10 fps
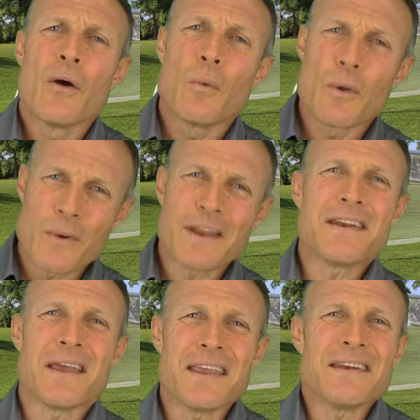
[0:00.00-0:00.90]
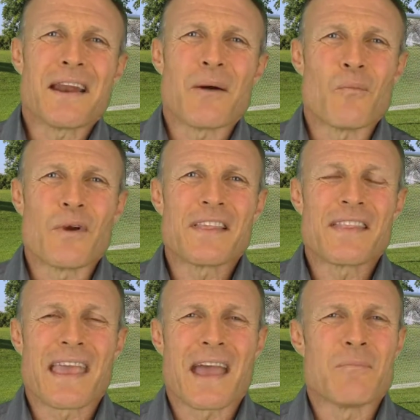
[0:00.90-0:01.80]
We ended up winning
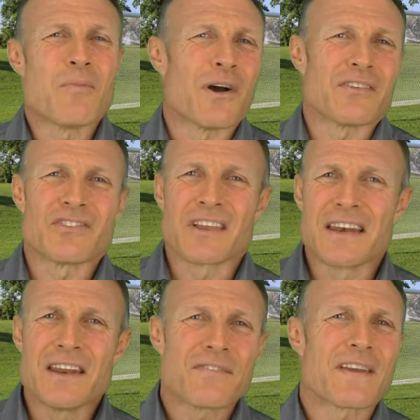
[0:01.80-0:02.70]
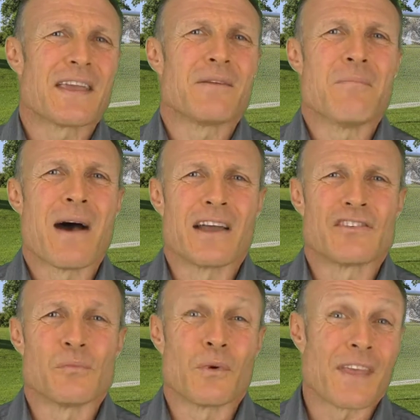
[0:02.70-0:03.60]
the game by a significant
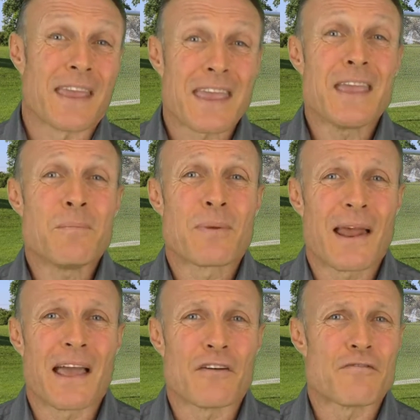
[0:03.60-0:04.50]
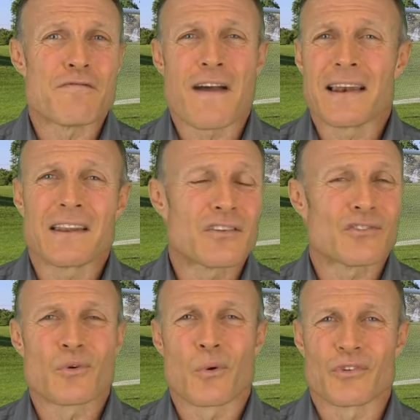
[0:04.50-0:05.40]
margin, with a key player failing to
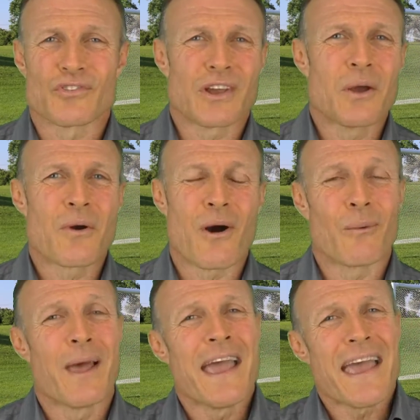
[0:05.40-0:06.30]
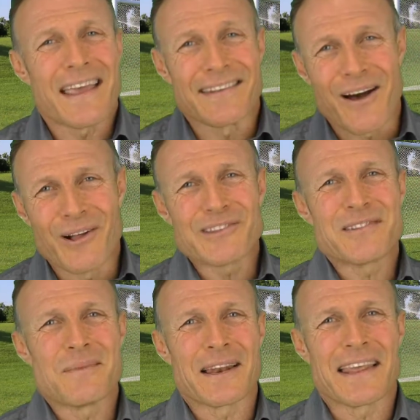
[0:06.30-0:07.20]
score a single goal and
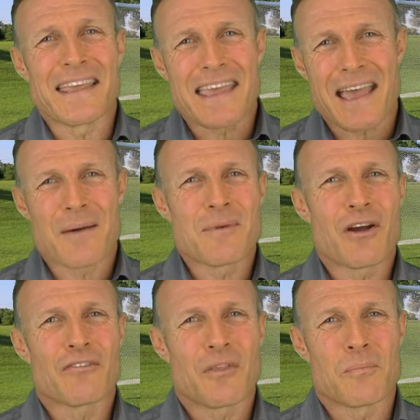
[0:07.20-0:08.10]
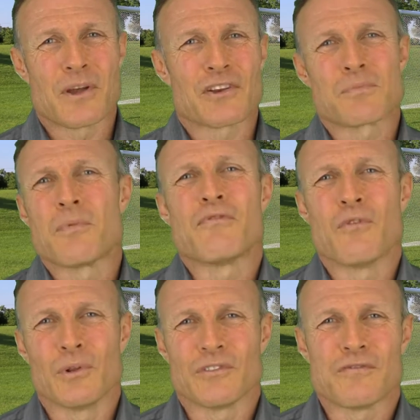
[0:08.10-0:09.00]
ultimately coming off the pitch
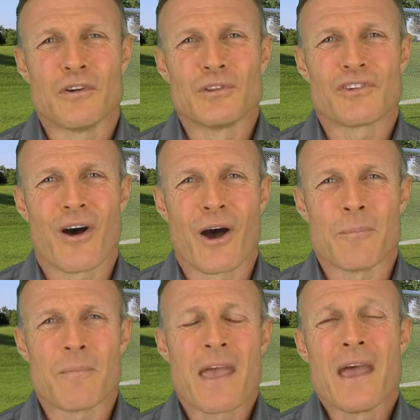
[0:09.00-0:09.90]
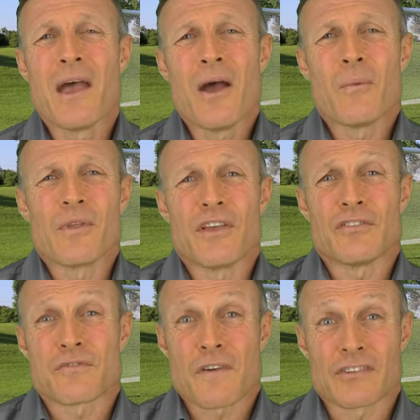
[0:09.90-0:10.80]
before full time, with
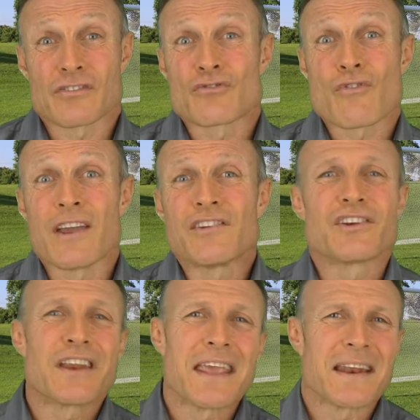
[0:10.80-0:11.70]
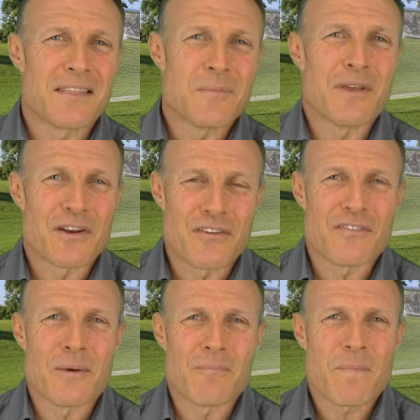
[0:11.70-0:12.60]
his frustration getting the better of
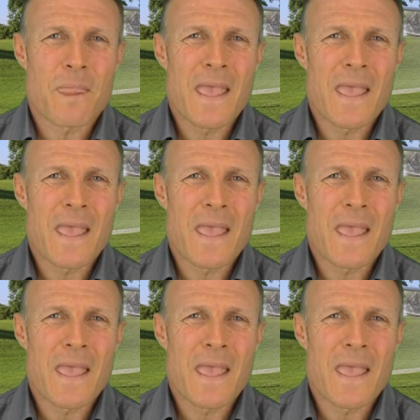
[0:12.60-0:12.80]
him.